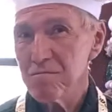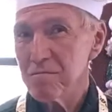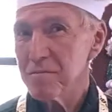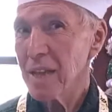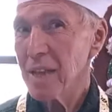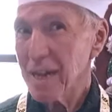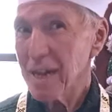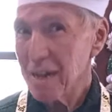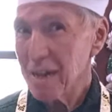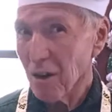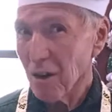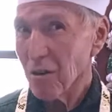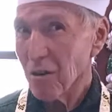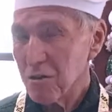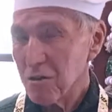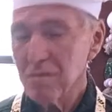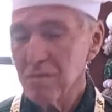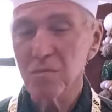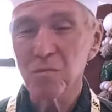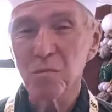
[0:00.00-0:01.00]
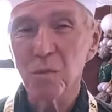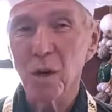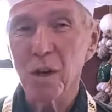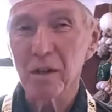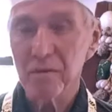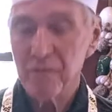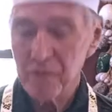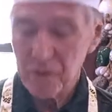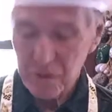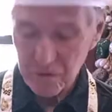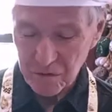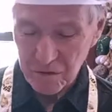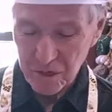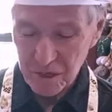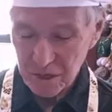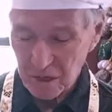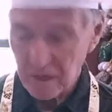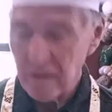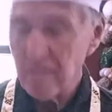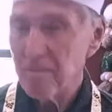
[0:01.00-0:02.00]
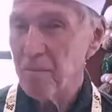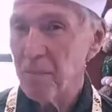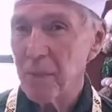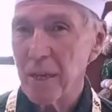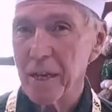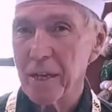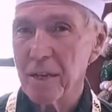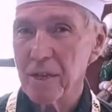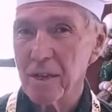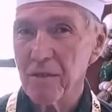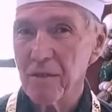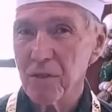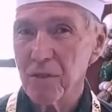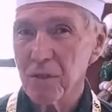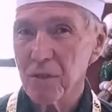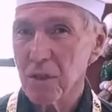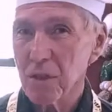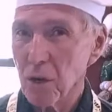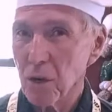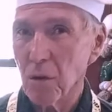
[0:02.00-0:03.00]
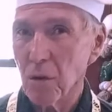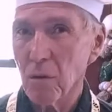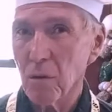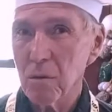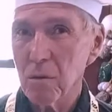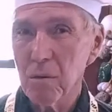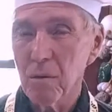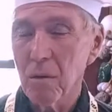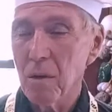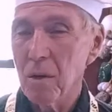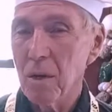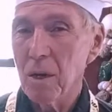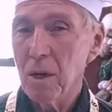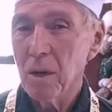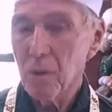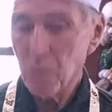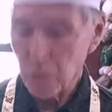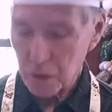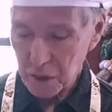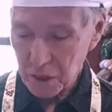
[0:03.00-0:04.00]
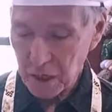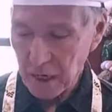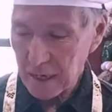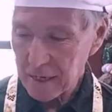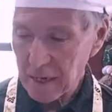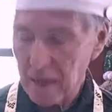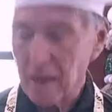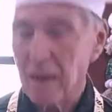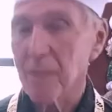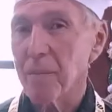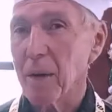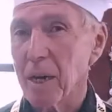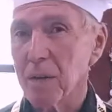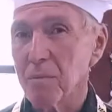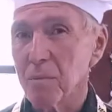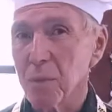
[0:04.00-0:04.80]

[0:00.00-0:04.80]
now, our viewers, that even though we're talking about